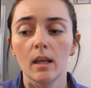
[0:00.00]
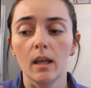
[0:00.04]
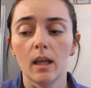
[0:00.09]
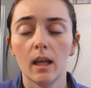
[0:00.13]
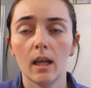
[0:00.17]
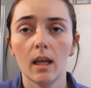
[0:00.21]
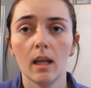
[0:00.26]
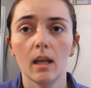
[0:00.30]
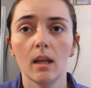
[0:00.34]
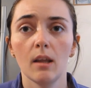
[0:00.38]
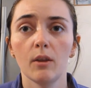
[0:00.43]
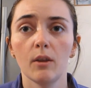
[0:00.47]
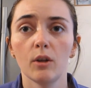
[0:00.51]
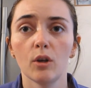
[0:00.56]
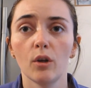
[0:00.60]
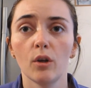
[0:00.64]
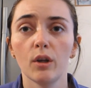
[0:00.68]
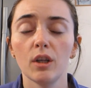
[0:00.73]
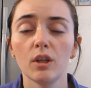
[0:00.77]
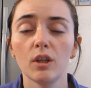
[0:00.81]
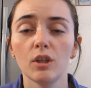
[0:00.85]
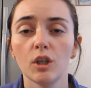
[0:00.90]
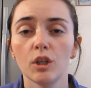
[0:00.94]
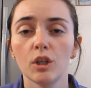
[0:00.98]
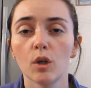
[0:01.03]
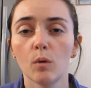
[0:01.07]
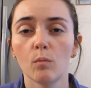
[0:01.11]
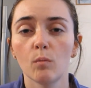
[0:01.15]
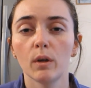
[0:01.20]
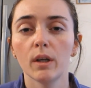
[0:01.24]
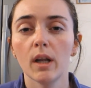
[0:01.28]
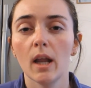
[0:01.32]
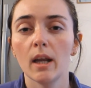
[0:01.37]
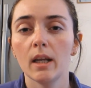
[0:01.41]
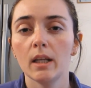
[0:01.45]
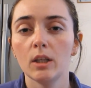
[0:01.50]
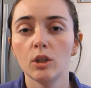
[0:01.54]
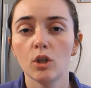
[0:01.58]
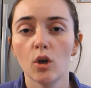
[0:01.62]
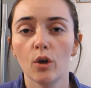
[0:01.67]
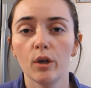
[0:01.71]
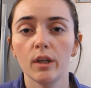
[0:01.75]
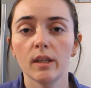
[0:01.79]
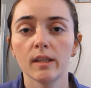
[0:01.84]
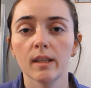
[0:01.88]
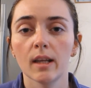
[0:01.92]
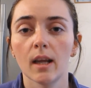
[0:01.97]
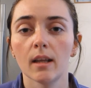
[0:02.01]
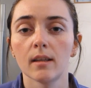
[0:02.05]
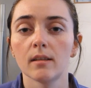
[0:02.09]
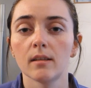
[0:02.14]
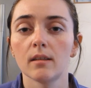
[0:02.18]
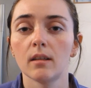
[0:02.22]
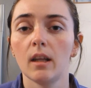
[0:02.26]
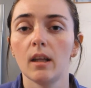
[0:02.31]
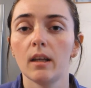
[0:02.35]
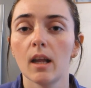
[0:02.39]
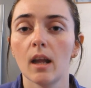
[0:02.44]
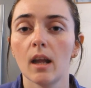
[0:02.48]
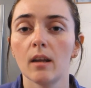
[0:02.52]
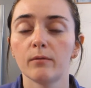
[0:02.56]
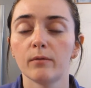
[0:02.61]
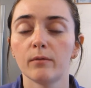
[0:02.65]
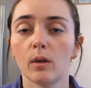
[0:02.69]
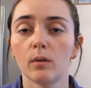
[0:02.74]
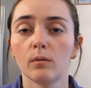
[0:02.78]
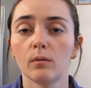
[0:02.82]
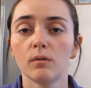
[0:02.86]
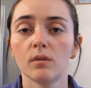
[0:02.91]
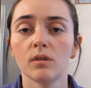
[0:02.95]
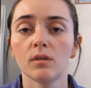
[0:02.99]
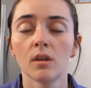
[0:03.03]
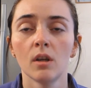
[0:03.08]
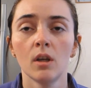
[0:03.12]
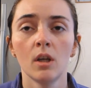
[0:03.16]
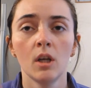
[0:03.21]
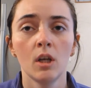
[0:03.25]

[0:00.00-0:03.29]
hear the noise. You don't want any noise cancelling headphones,